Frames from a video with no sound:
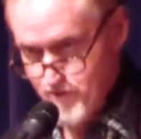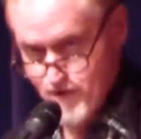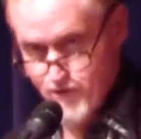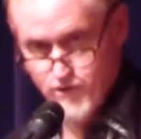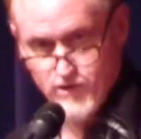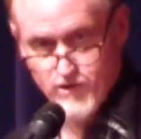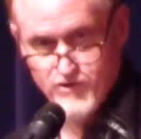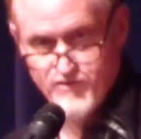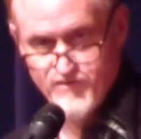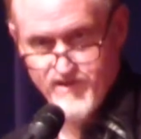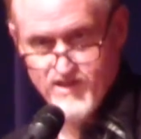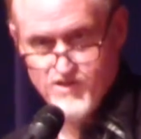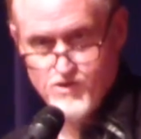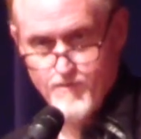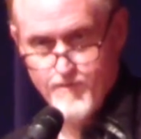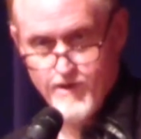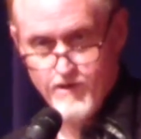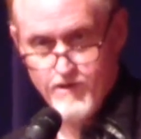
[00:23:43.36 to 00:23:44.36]
parallels
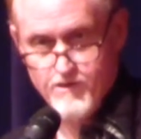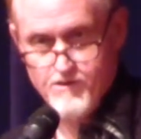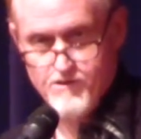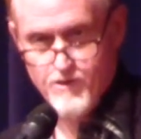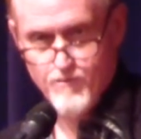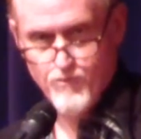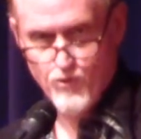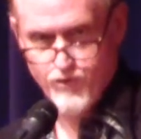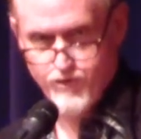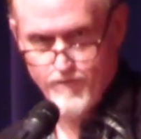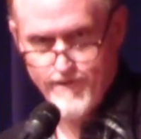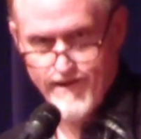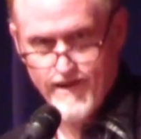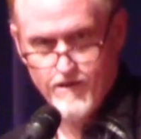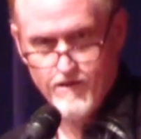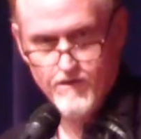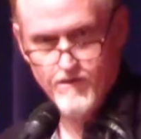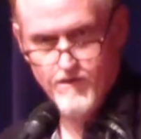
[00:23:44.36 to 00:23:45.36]
Fiesta Melons. They're both
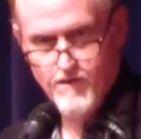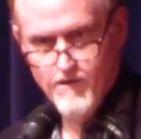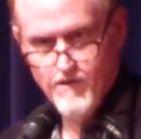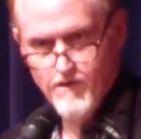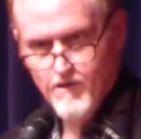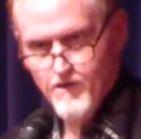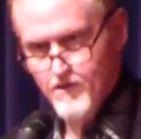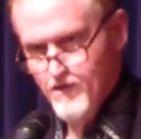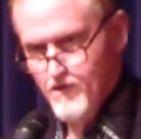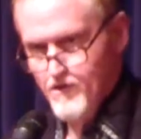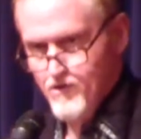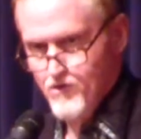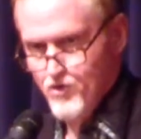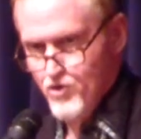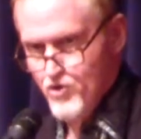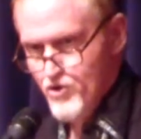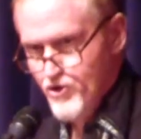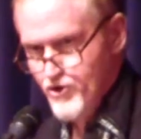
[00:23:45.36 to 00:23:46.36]
about
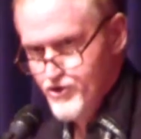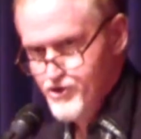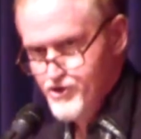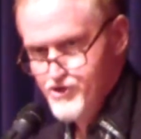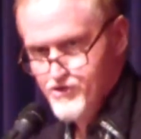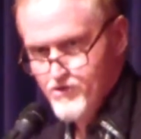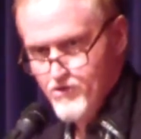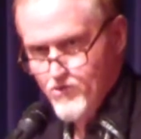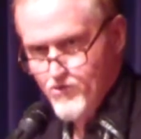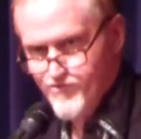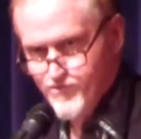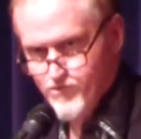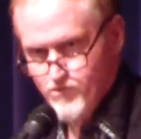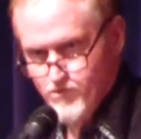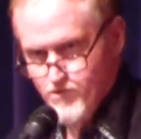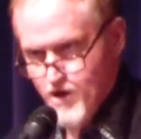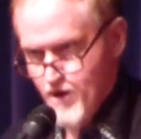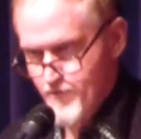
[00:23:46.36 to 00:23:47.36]
large
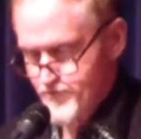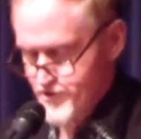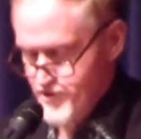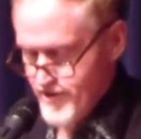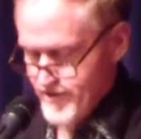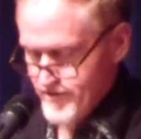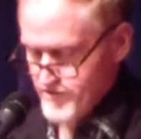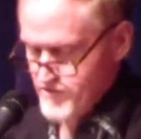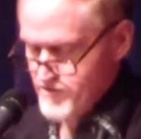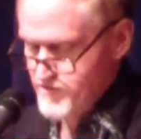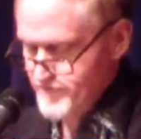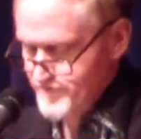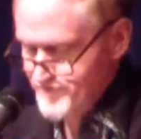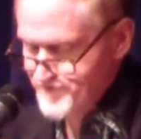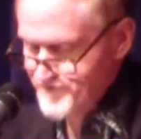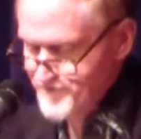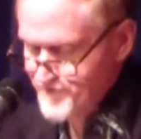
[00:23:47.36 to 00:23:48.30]
oval objects.